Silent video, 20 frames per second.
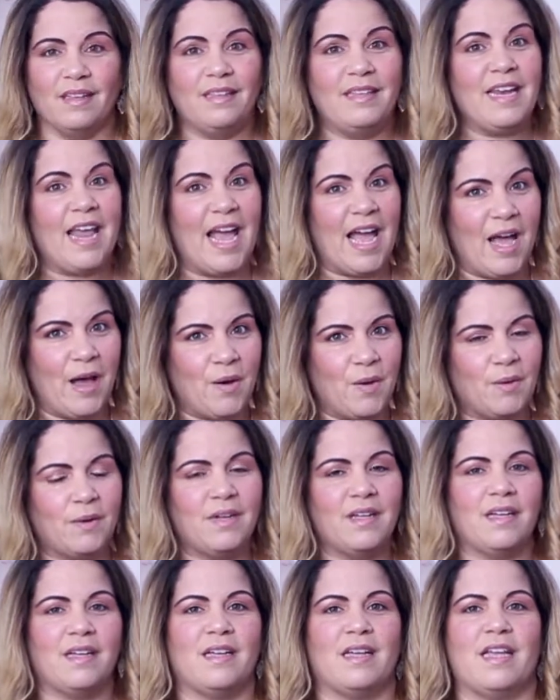
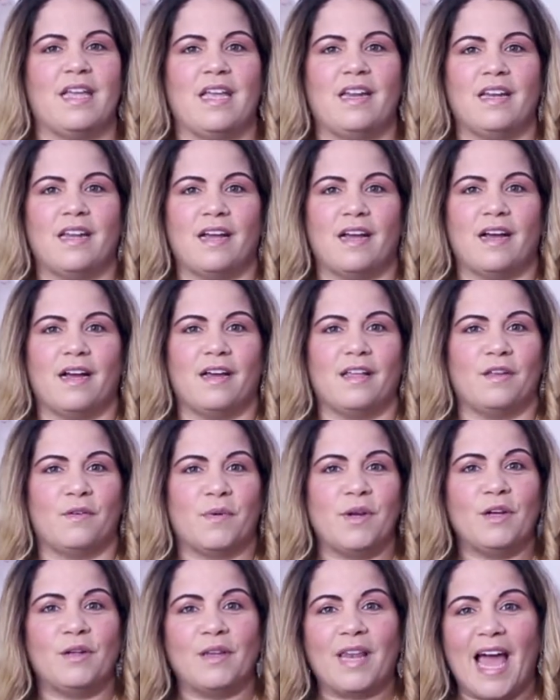Now, in the
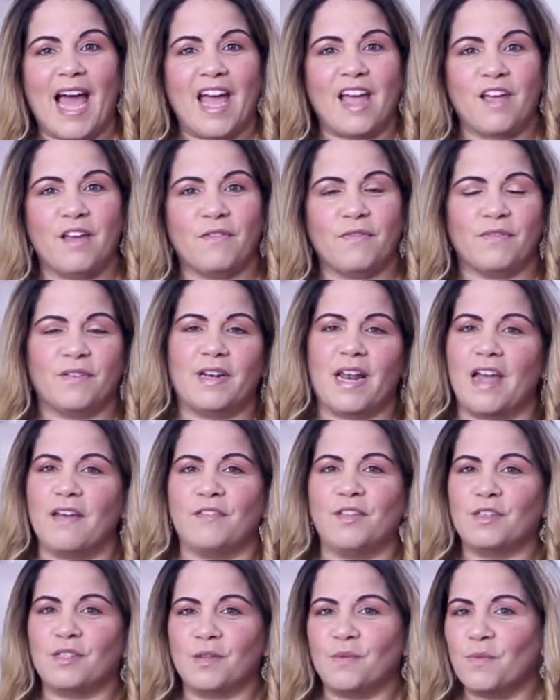real life,
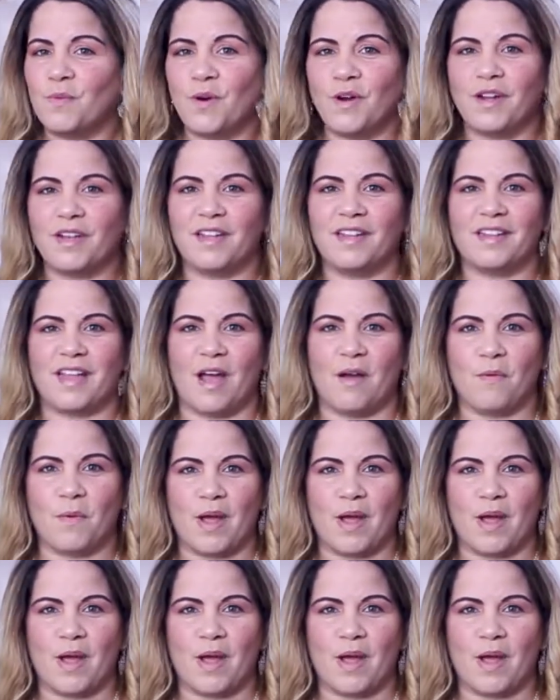life doesn't work in that